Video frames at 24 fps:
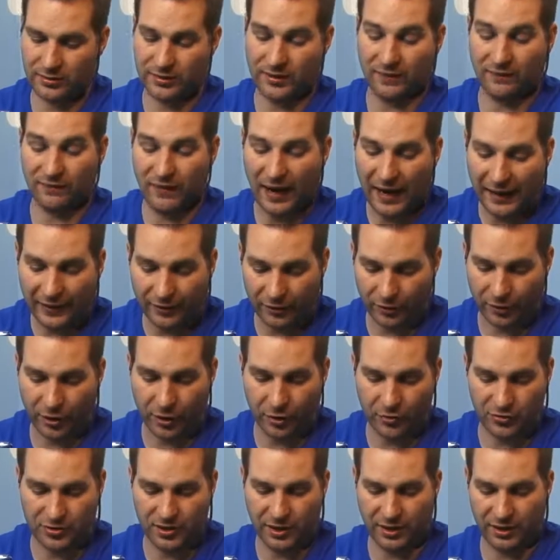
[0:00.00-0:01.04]
divider
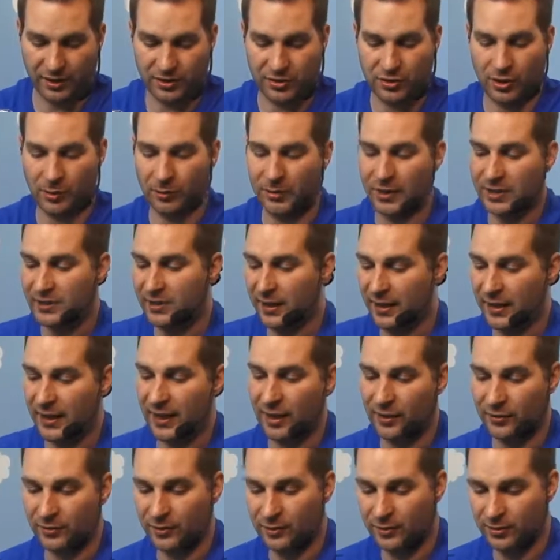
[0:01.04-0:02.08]
goes in. So I'm going to take
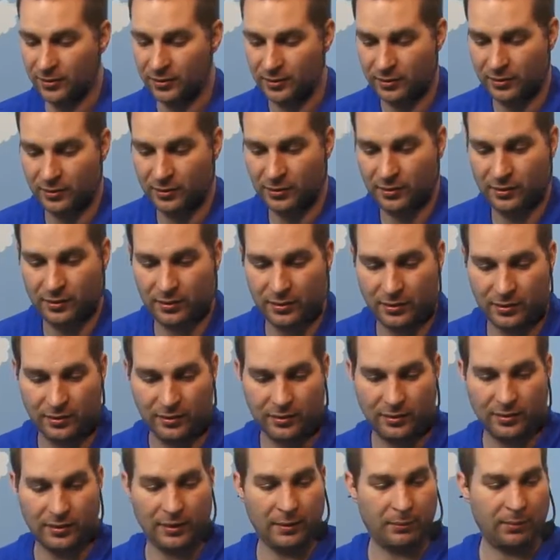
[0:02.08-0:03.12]
out
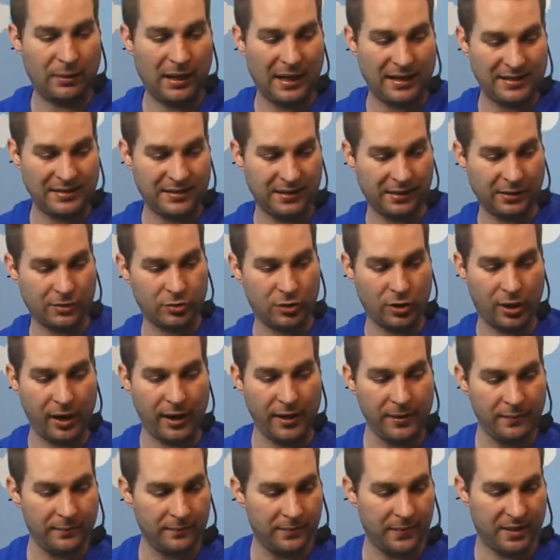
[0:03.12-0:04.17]
the plastic
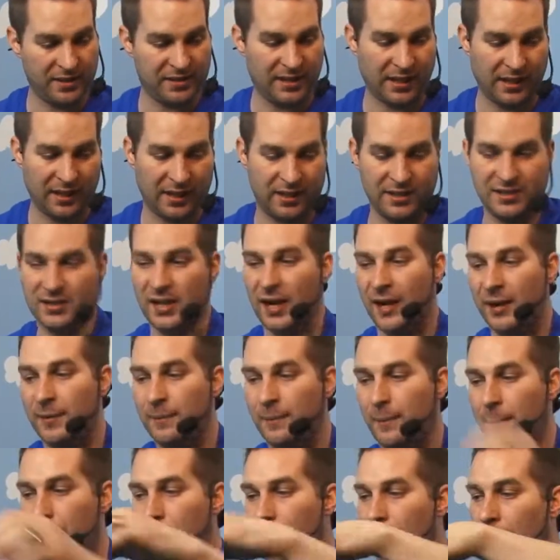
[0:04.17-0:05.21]
tray and set it aside.
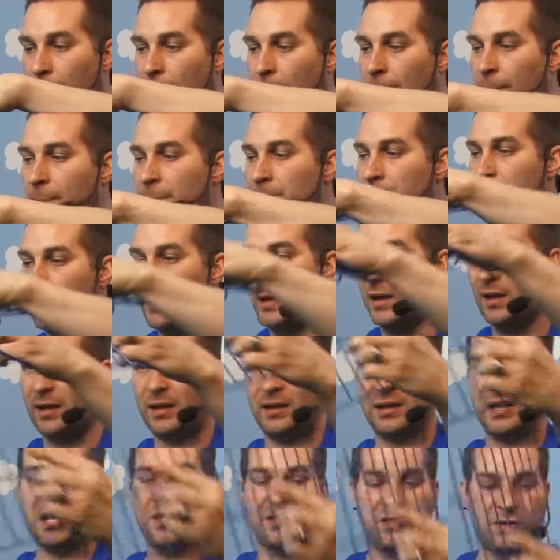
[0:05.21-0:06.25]

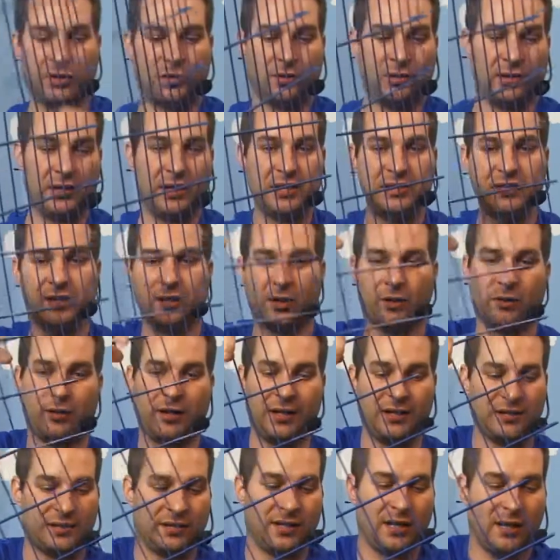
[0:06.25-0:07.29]
And each of the
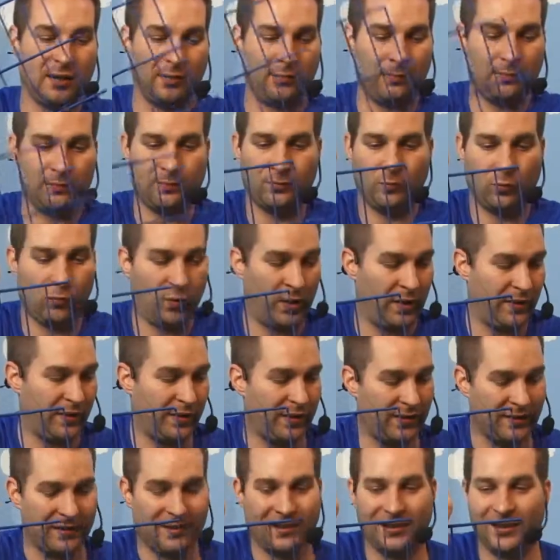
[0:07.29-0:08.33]
crates come
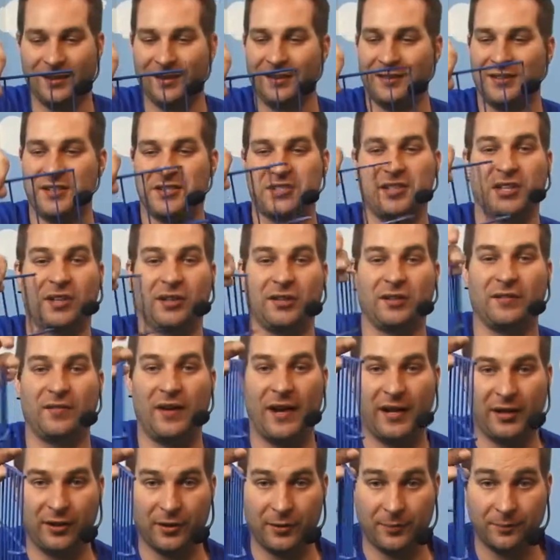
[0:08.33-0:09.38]
with this little
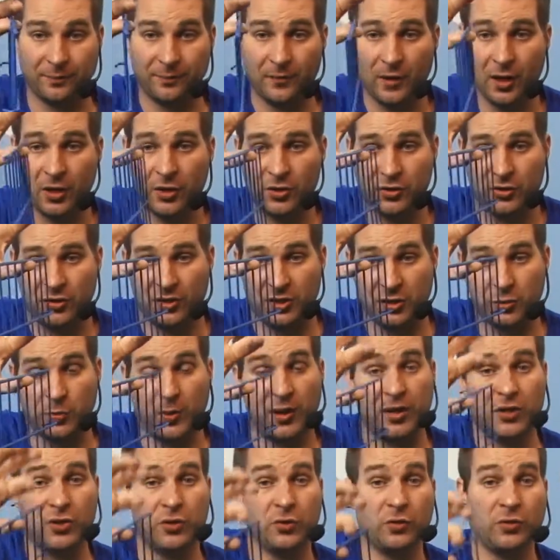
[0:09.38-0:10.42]
divider. So this
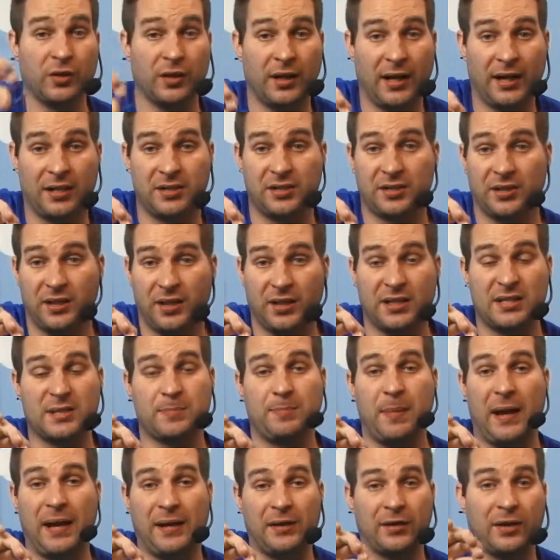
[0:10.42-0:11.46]
way you can actually
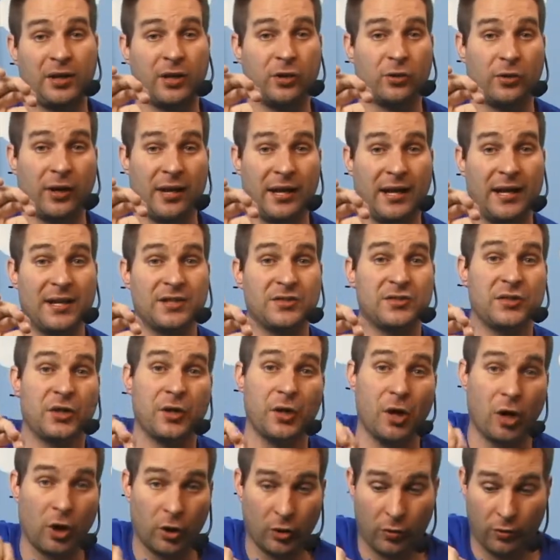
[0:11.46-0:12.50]
expand the crate as the
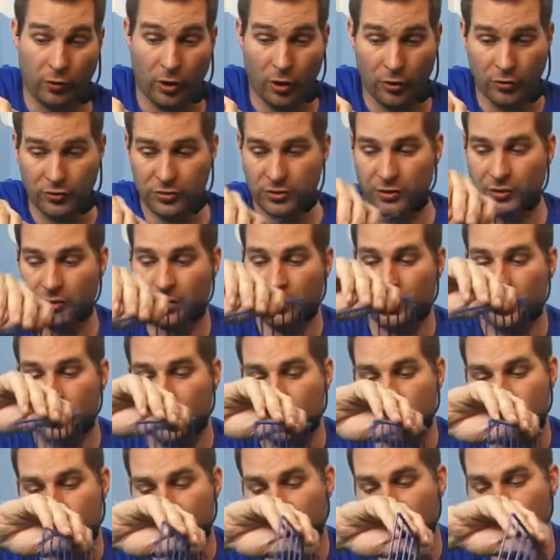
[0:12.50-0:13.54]
dog grows.
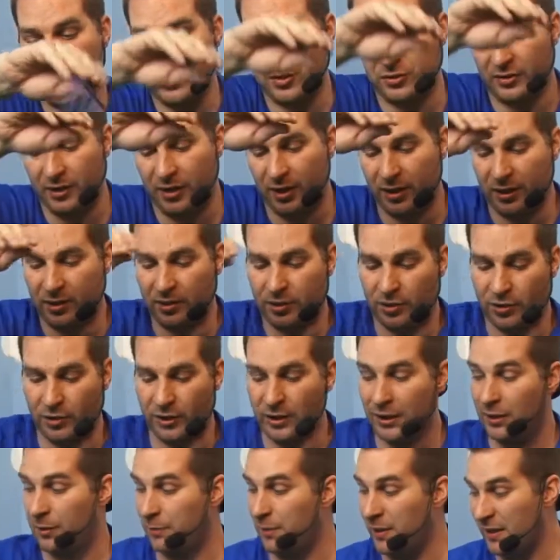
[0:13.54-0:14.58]
So naturally,
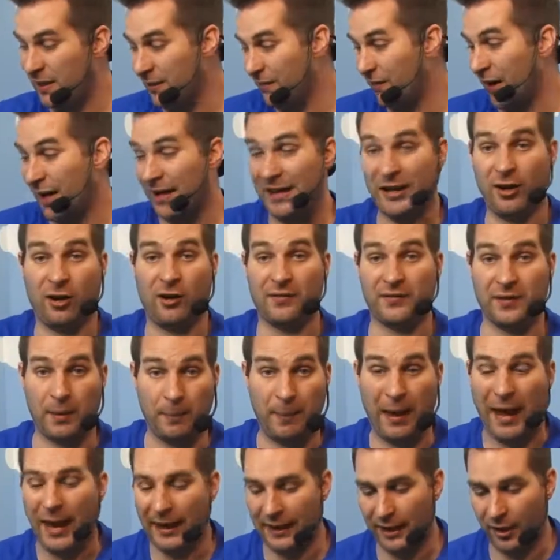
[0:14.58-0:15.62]
you're going to be dividing off
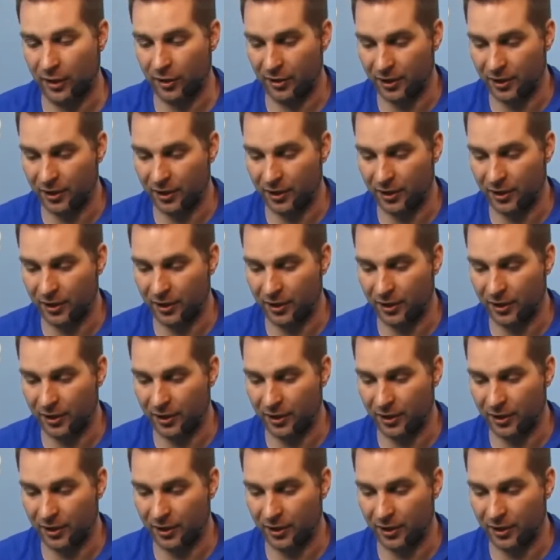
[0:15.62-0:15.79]
the back